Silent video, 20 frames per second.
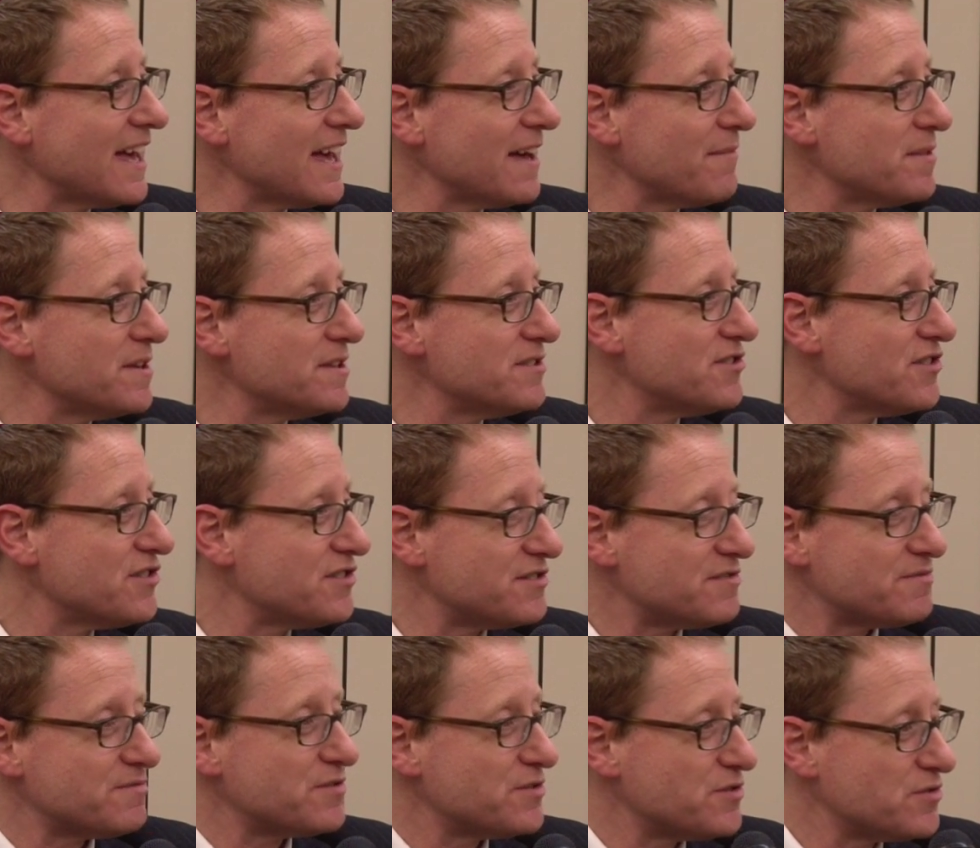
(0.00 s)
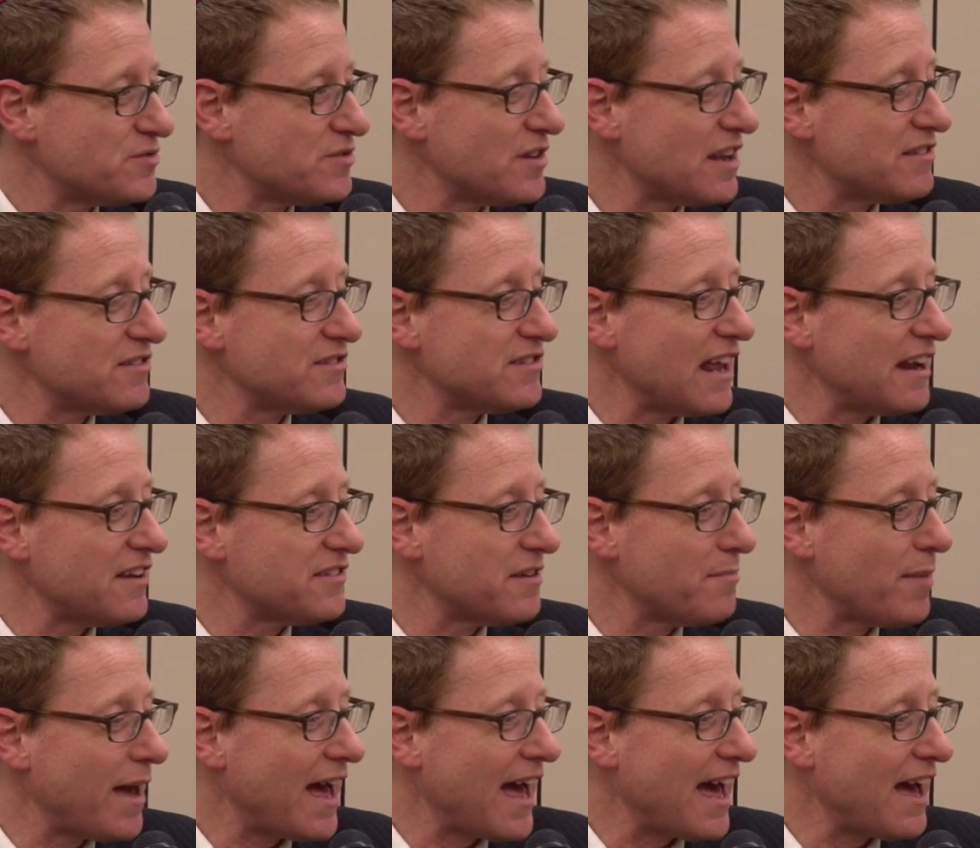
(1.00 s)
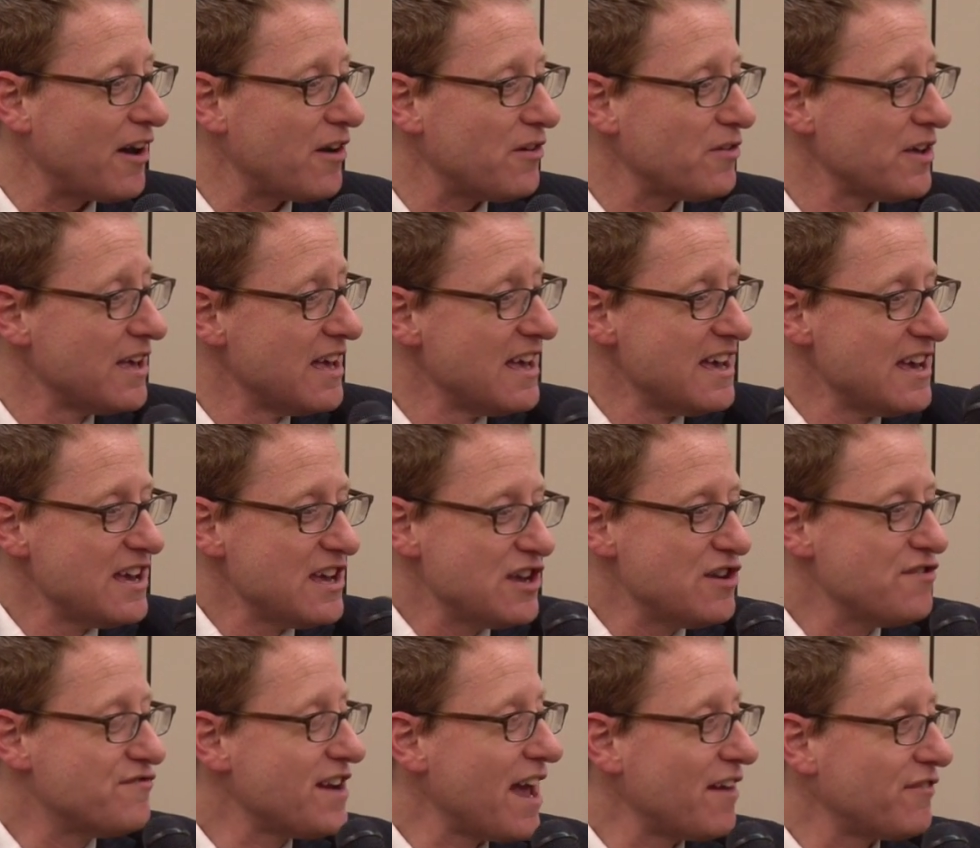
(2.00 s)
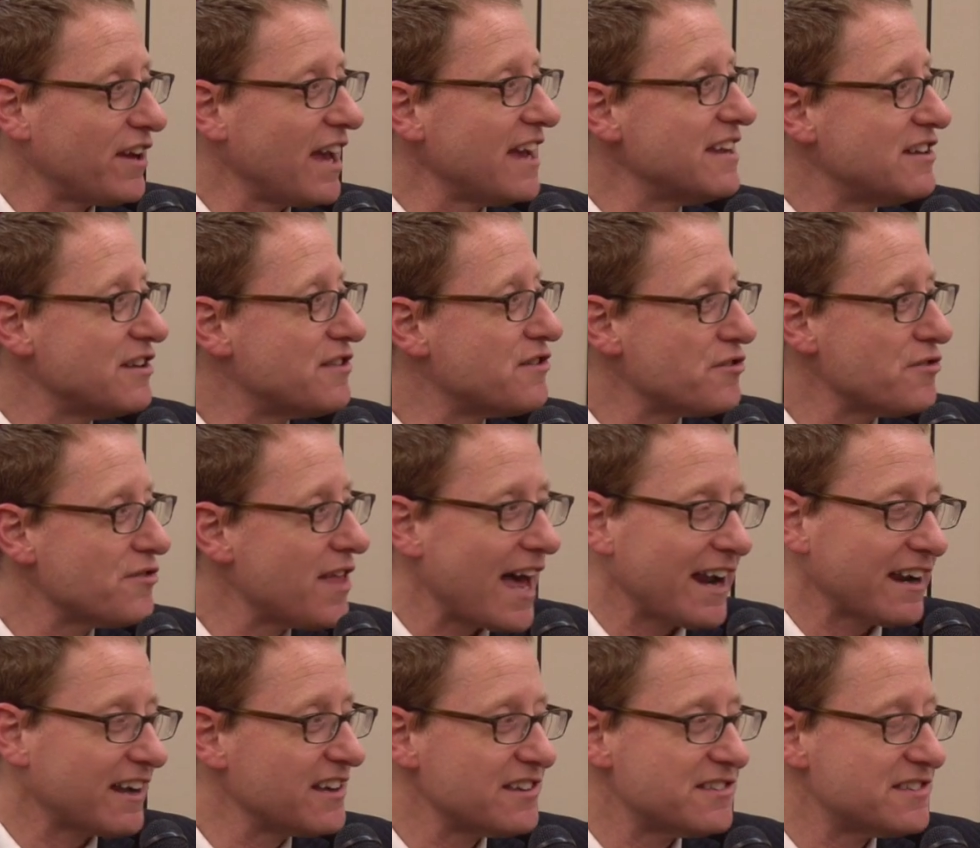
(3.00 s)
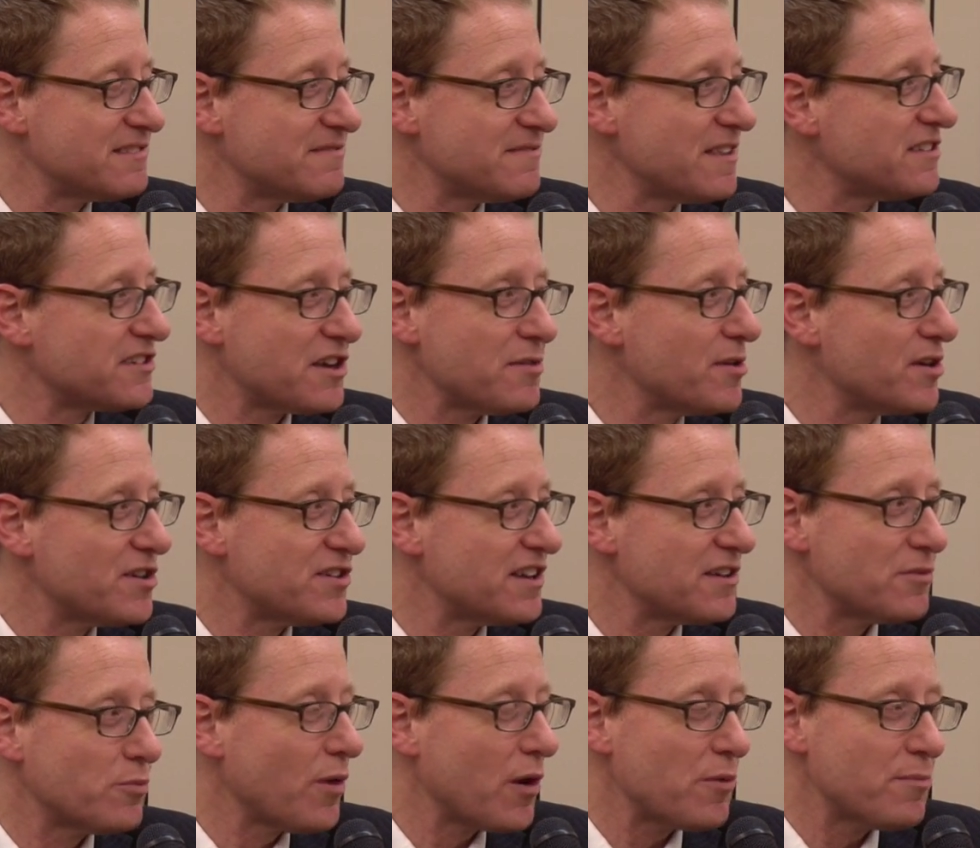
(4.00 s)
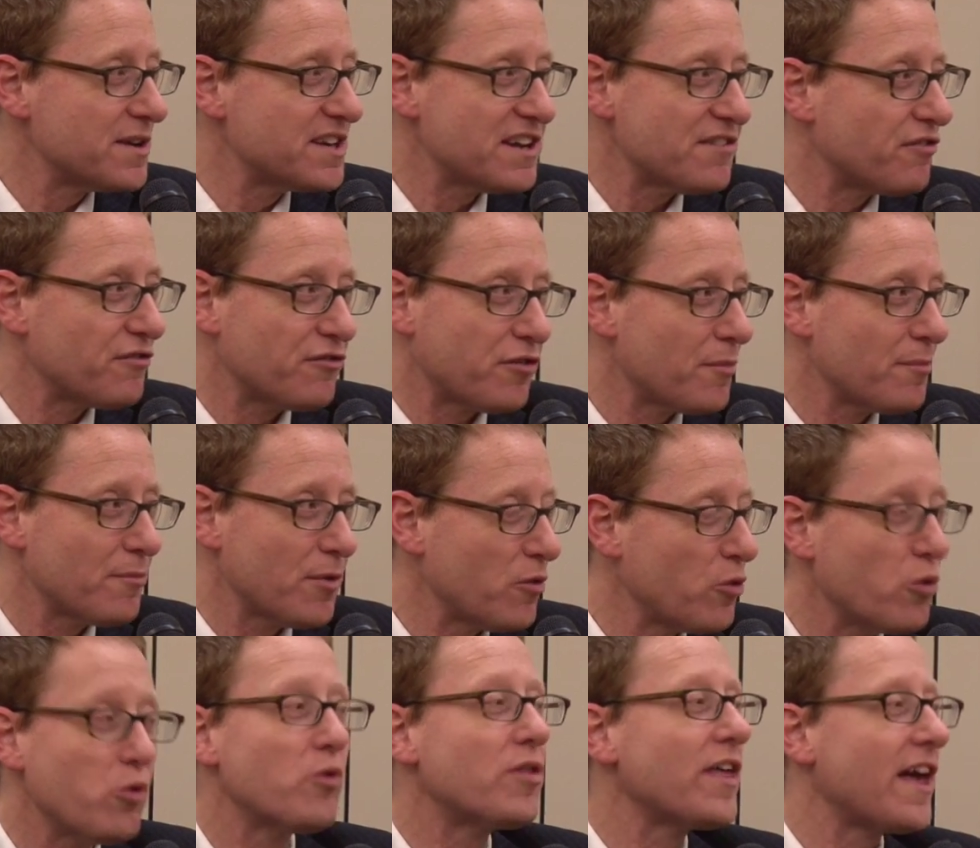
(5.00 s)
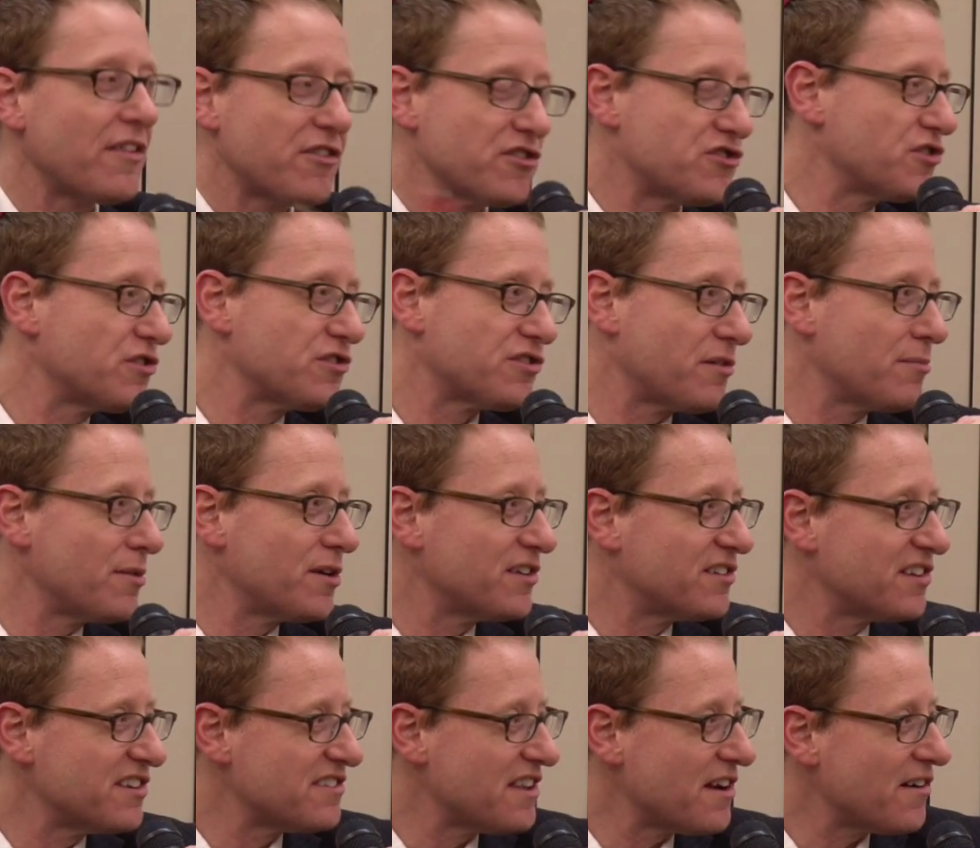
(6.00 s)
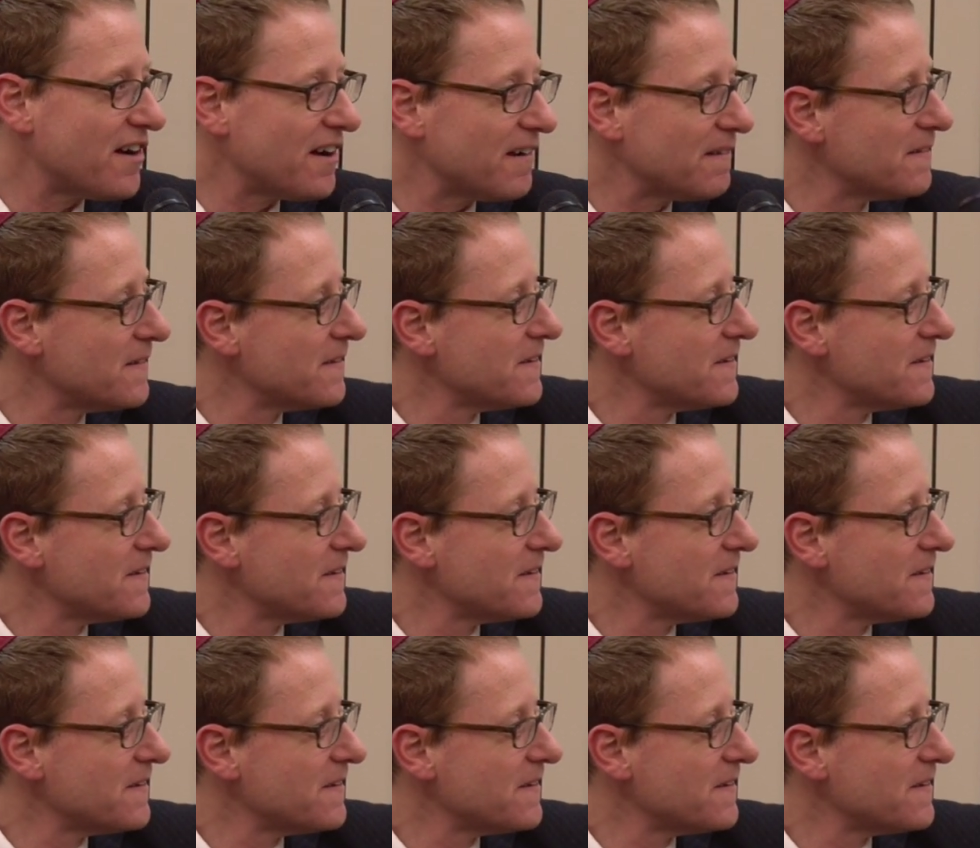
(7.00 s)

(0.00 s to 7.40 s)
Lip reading: I mean, just tell us about how you've navigated through that, because this community won't be different from all the other Jewish communities there are.